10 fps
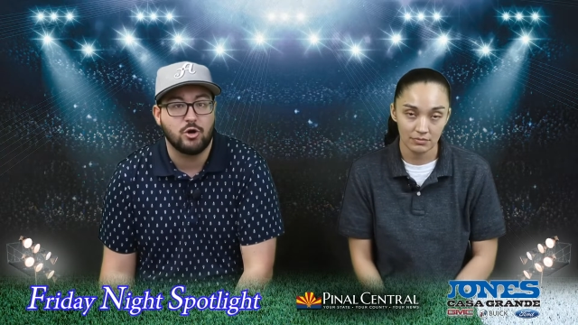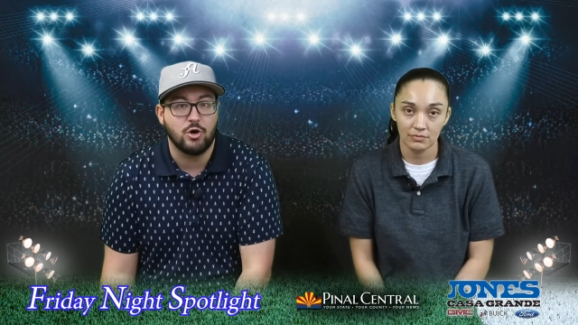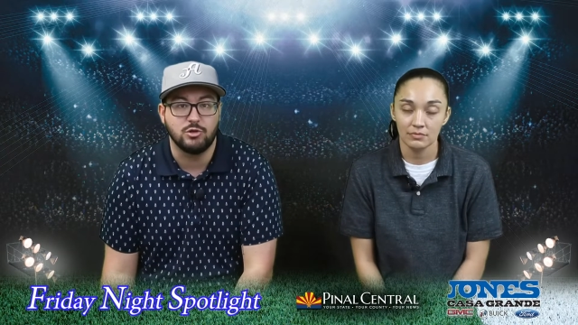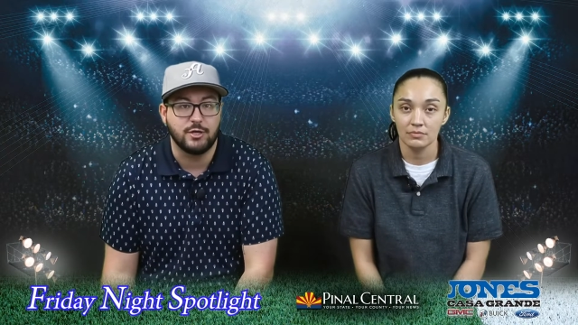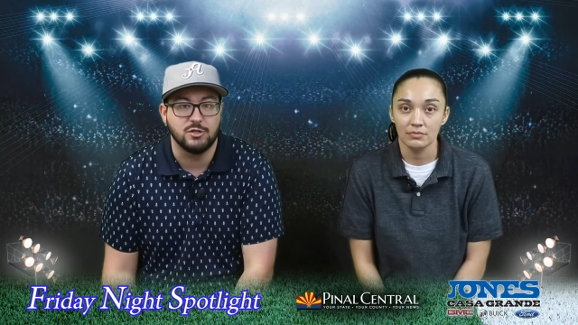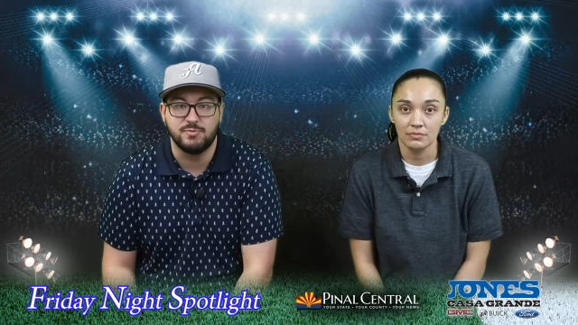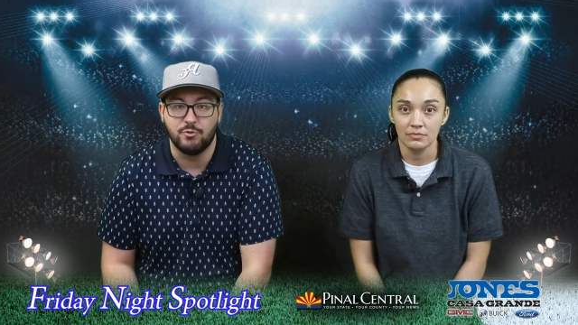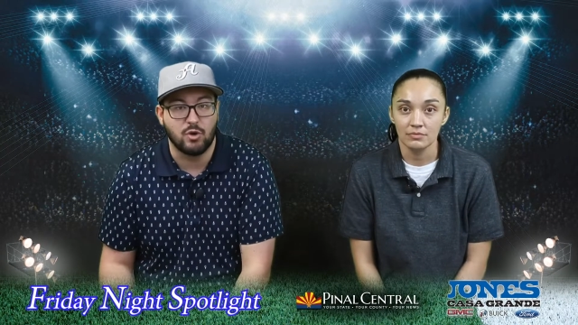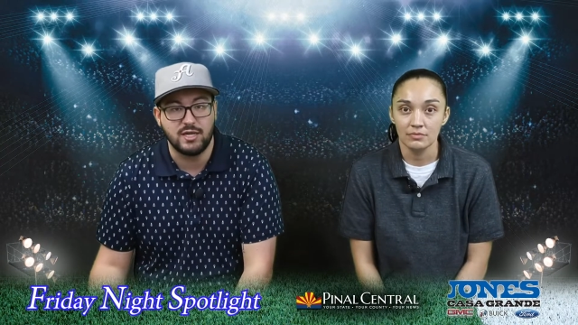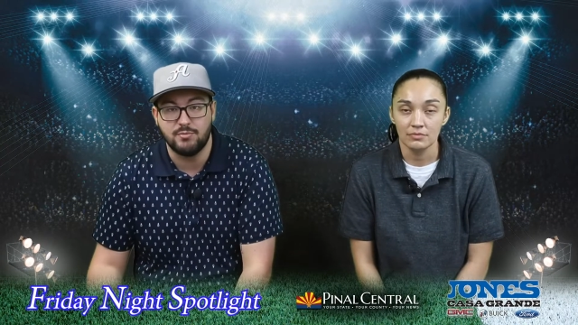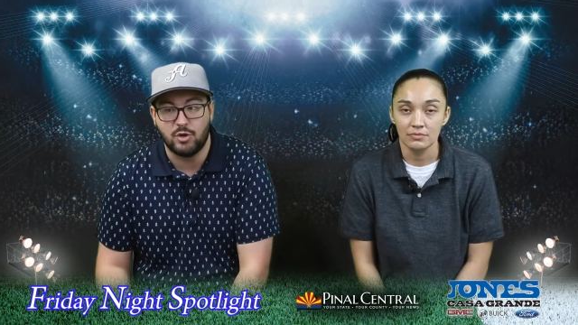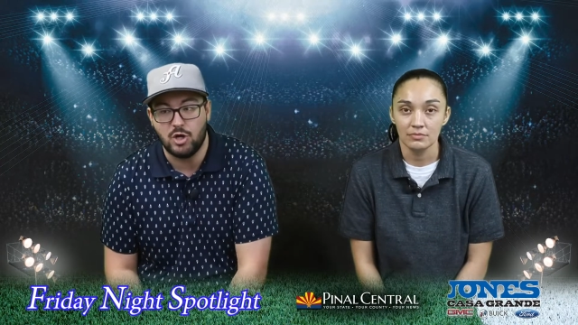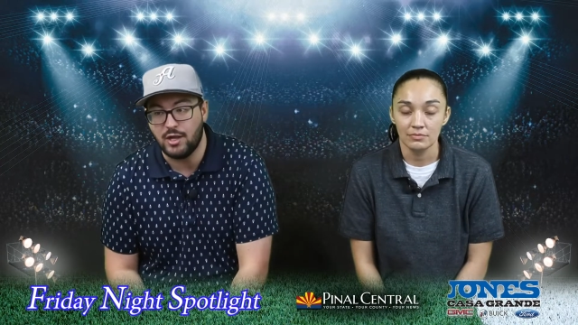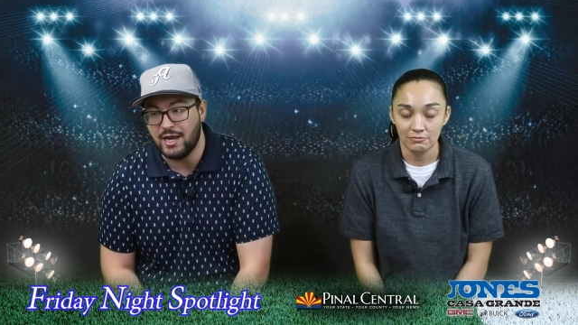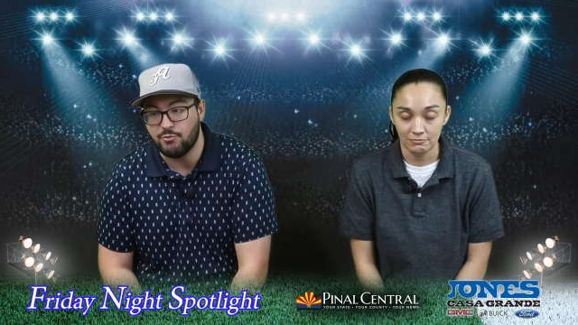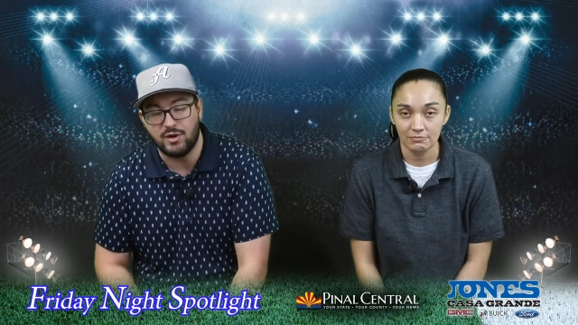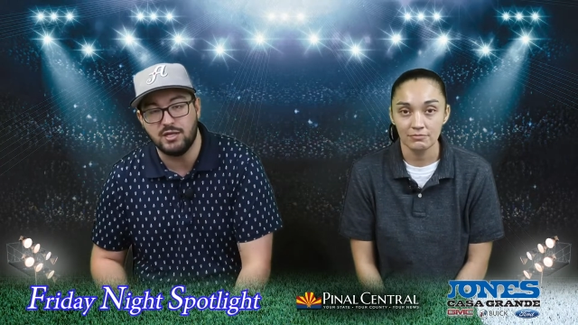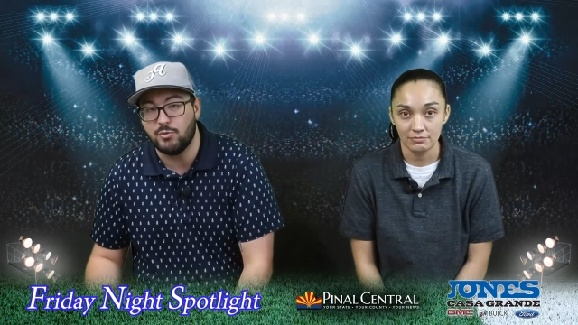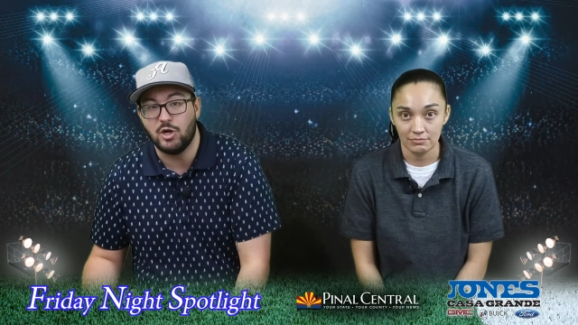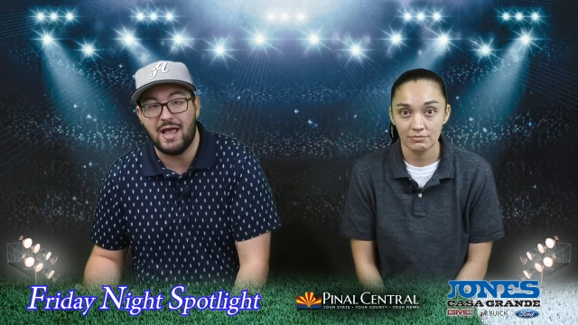Speaker 1: card all year has been running the ball and
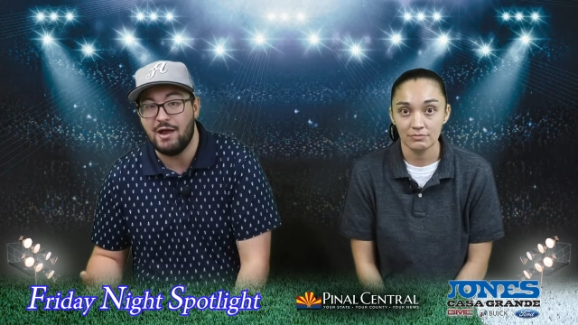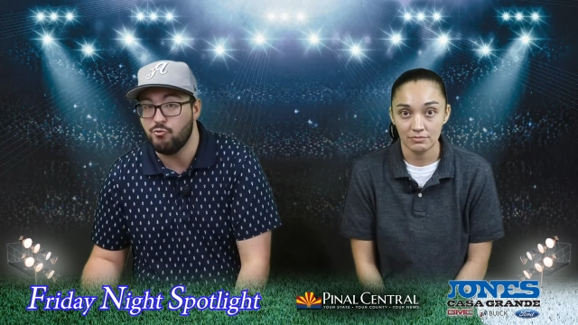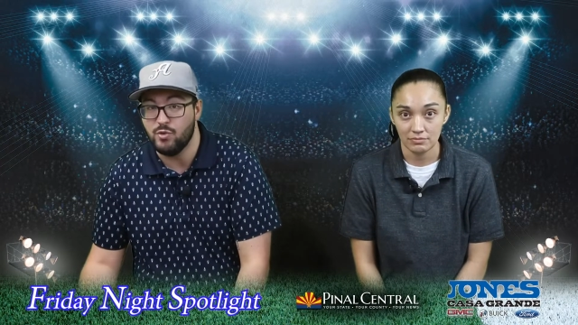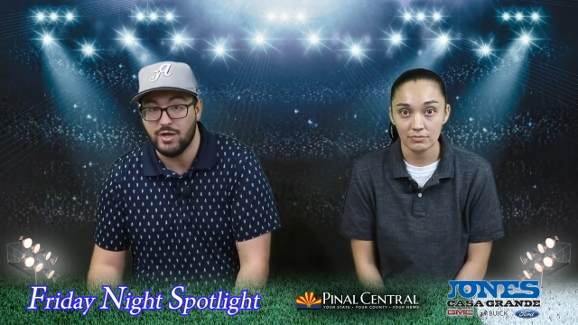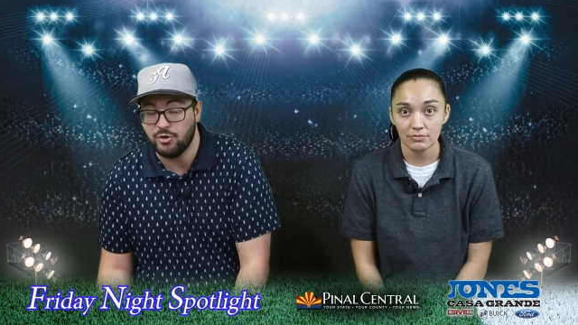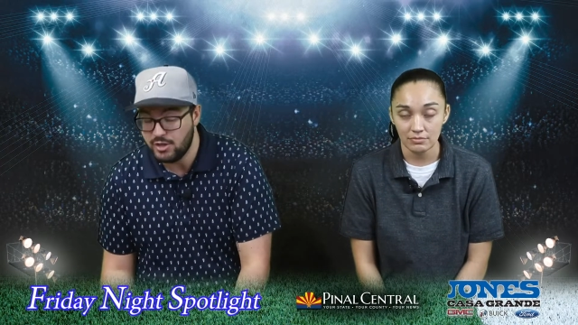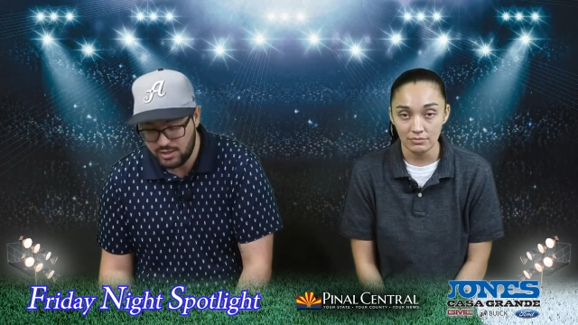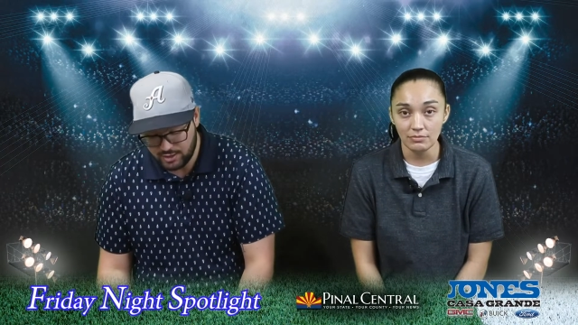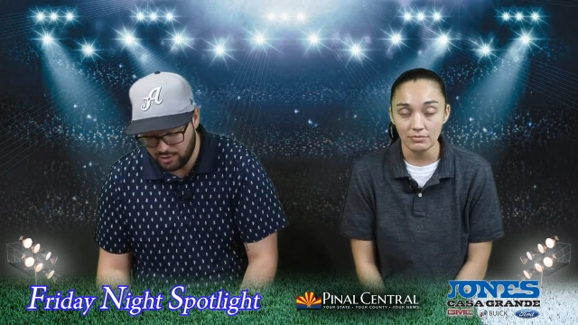running the ball at will.